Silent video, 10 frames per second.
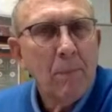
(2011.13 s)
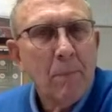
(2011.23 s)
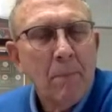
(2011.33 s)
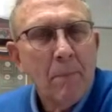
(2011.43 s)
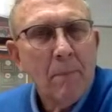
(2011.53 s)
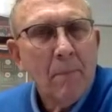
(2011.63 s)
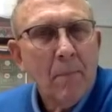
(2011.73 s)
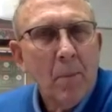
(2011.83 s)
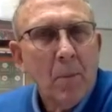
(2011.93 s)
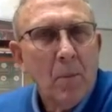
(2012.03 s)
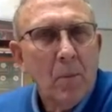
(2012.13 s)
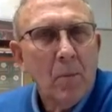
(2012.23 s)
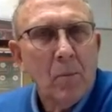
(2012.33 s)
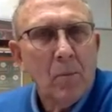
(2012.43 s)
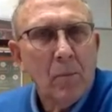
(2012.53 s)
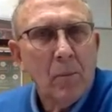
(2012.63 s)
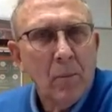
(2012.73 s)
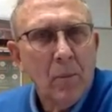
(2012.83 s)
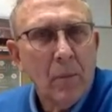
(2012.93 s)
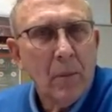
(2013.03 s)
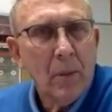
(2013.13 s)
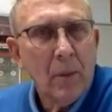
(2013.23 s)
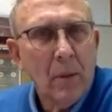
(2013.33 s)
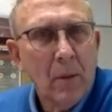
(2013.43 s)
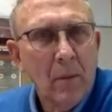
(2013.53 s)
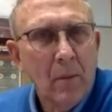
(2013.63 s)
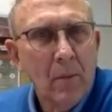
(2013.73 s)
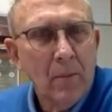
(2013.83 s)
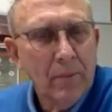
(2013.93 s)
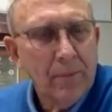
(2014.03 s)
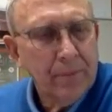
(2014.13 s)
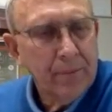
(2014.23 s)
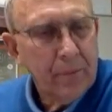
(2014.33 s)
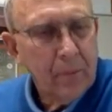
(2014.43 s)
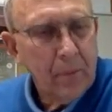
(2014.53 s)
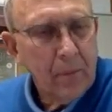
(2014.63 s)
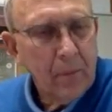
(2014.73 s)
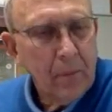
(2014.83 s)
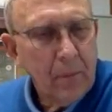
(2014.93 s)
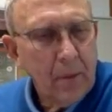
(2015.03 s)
The person shown says nothing.